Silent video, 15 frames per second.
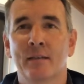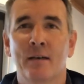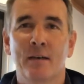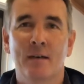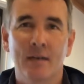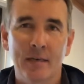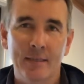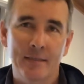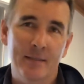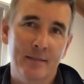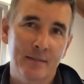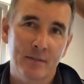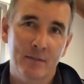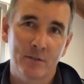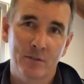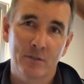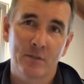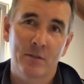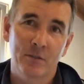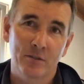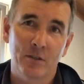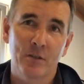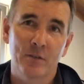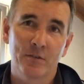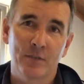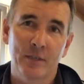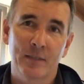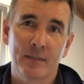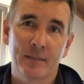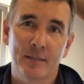I think that the solar
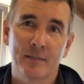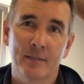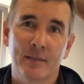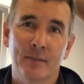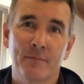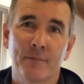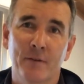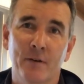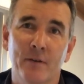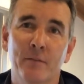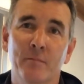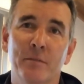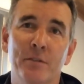trailer does that fine.